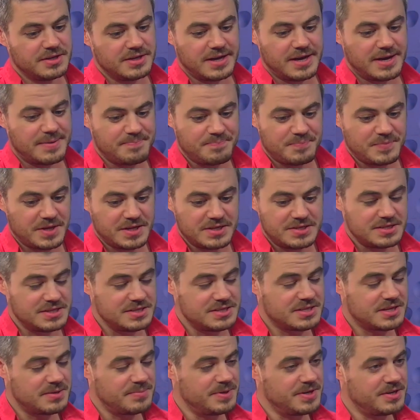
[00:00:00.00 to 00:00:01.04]
um, into
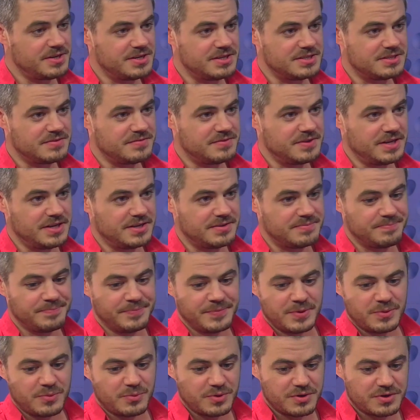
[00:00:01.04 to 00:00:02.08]
these communities of need.
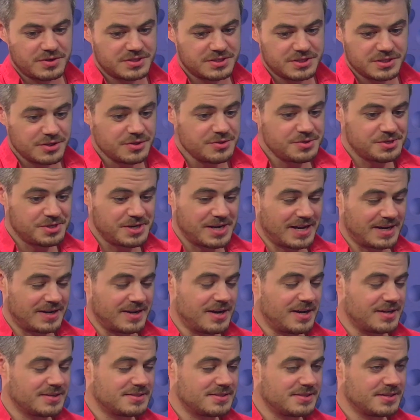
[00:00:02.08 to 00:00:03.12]
We're solution
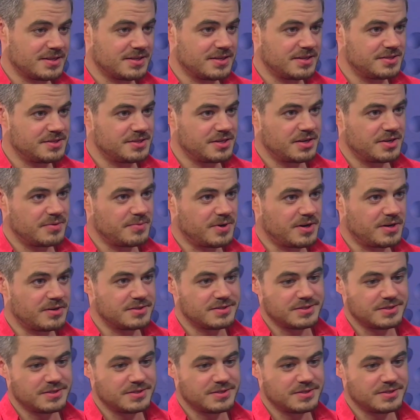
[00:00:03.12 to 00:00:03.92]
agnostic at Charity Water,